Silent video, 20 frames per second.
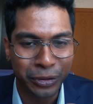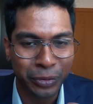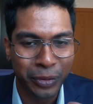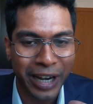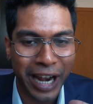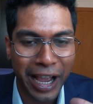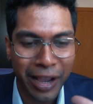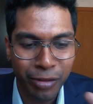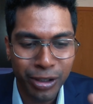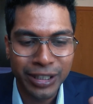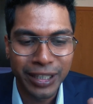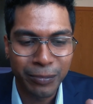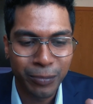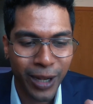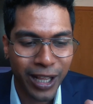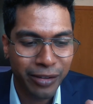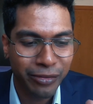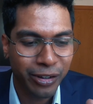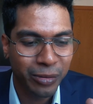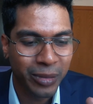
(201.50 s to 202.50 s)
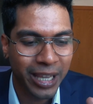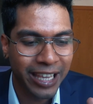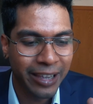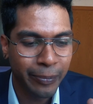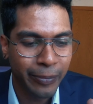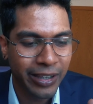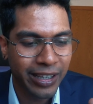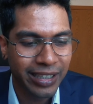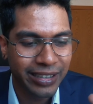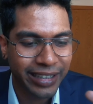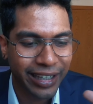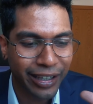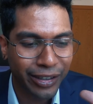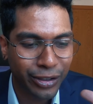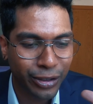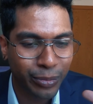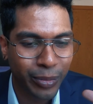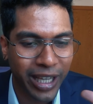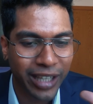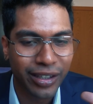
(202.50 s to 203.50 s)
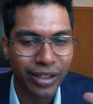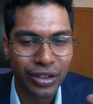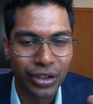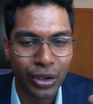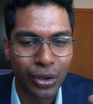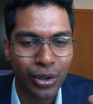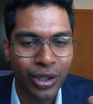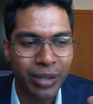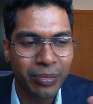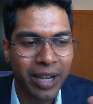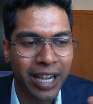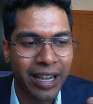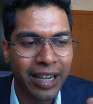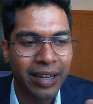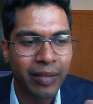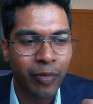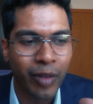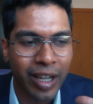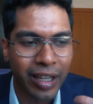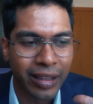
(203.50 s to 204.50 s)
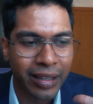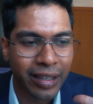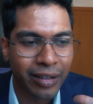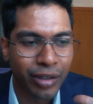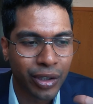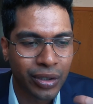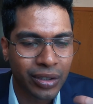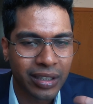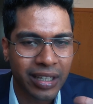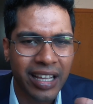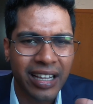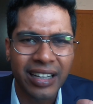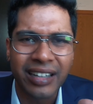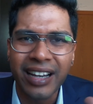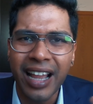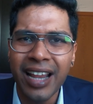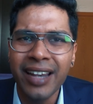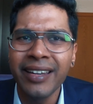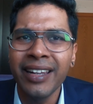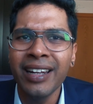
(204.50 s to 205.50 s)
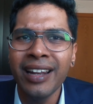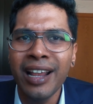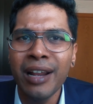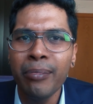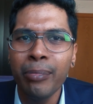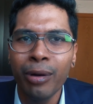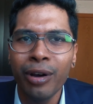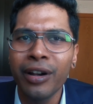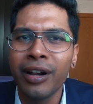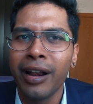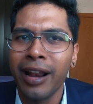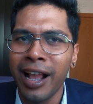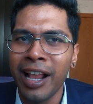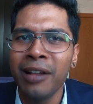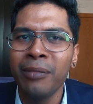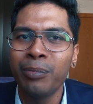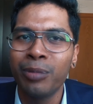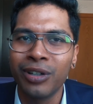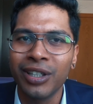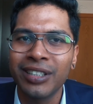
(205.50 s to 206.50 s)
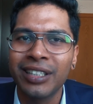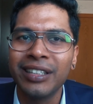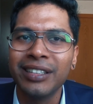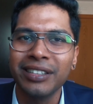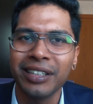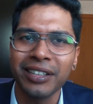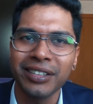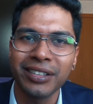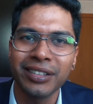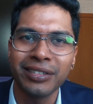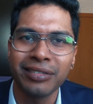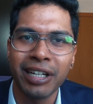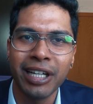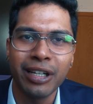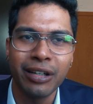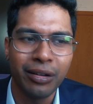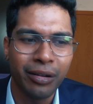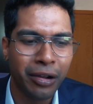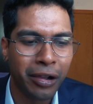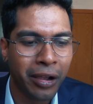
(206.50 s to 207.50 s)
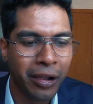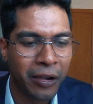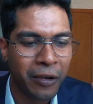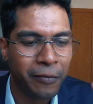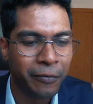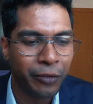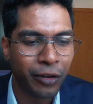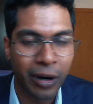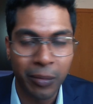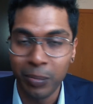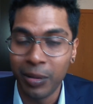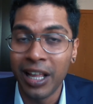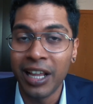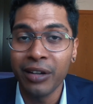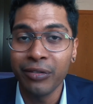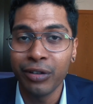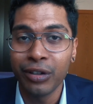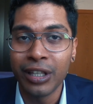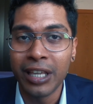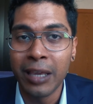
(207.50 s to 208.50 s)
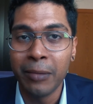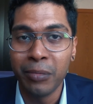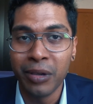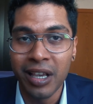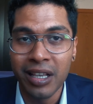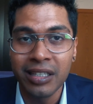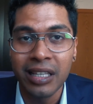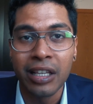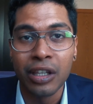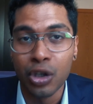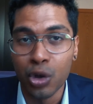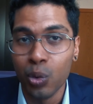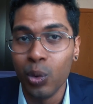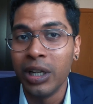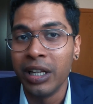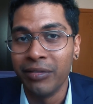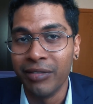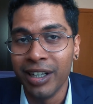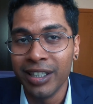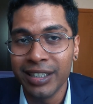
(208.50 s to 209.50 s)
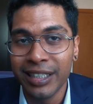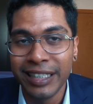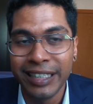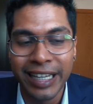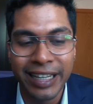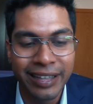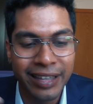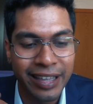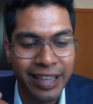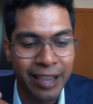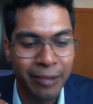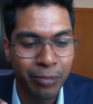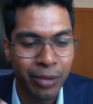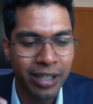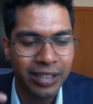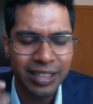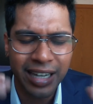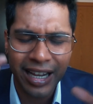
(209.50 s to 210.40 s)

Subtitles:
when I was applying for my APS, I used to make this joke in my head where there was like a 99.9% success rate for applying for the APS, and you will eventually get the APS.